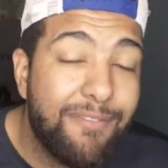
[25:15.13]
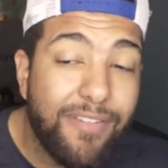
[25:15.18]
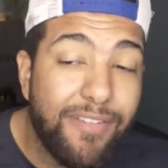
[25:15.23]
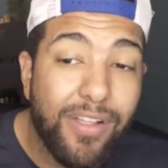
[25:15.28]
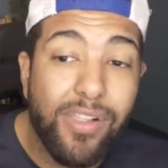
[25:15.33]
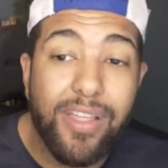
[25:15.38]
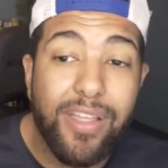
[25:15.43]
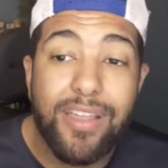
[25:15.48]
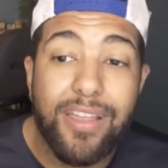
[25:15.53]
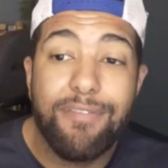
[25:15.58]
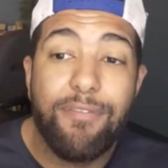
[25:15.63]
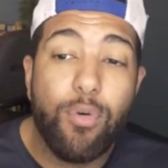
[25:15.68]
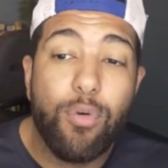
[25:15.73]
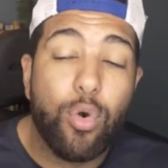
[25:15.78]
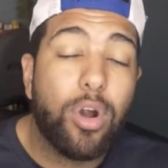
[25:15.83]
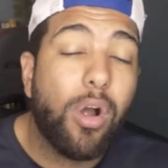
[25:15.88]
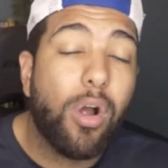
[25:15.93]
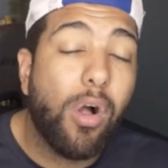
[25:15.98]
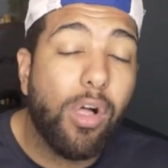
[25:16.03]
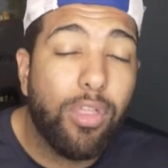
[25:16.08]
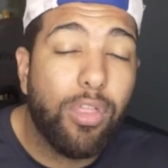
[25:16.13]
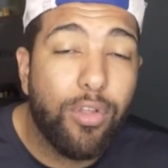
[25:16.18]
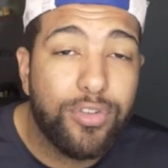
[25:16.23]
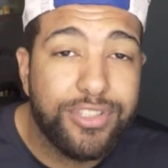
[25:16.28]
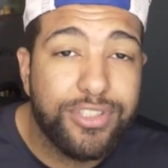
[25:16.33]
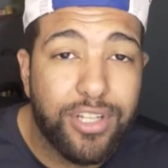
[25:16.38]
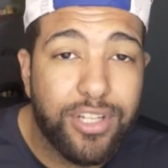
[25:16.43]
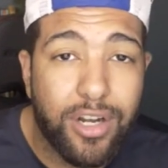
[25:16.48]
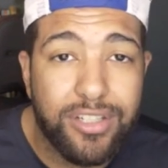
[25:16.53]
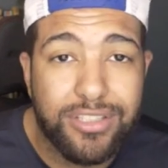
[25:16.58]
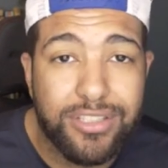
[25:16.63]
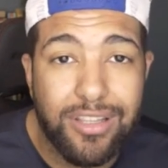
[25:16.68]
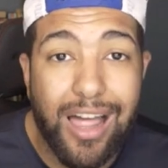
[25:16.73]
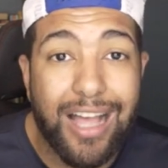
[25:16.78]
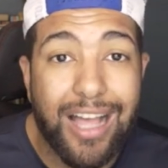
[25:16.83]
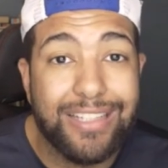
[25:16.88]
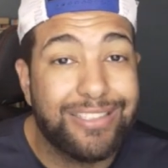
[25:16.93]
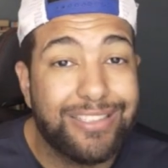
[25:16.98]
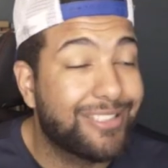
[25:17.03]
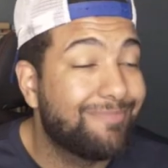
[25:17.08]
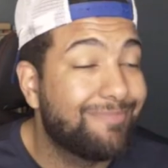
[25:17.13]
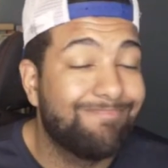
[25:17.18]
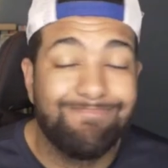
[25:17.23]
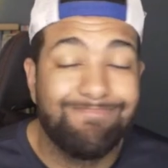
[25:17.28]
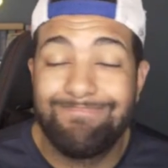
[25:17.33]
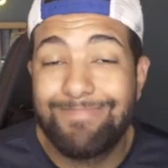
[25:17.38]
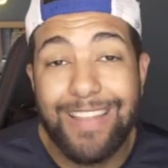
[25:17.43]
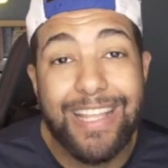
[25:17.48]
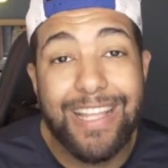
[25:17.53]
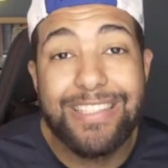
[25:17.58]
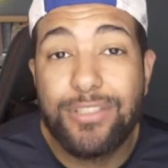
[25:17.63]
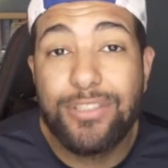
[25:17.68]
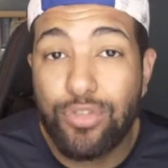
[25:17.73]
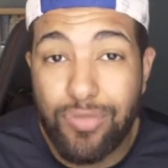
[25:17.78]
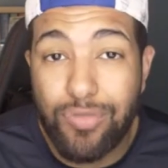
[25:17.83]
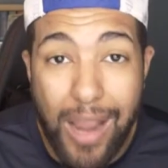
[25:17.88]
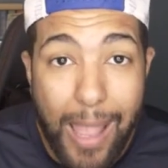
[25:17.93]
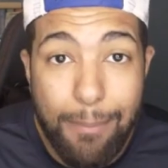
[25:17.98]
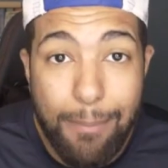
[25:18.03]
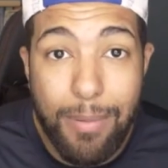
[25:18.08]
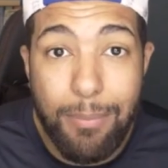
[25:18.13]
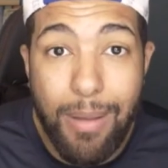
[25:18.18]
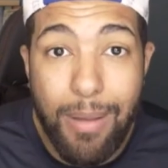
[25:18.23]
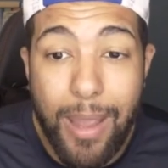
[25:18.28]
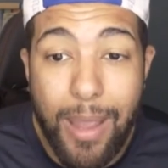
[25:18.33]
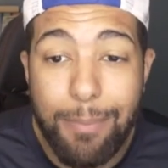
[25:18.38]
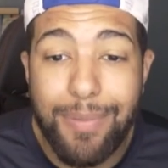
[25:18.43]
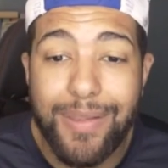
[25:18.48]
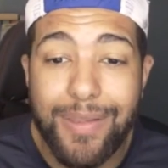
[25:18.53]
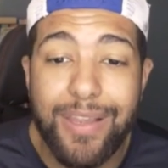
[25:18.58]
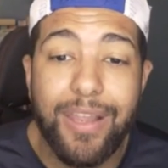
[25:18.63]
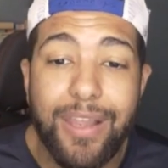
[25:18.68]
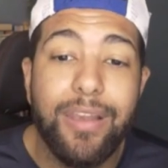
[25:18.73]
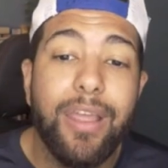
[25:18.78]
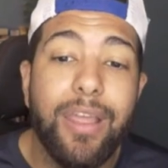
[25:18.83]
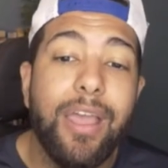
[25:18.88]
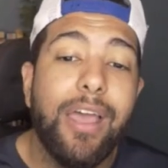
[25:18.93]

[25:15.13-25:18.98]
fill in for all those starters lost, it's a wrap in my opinion.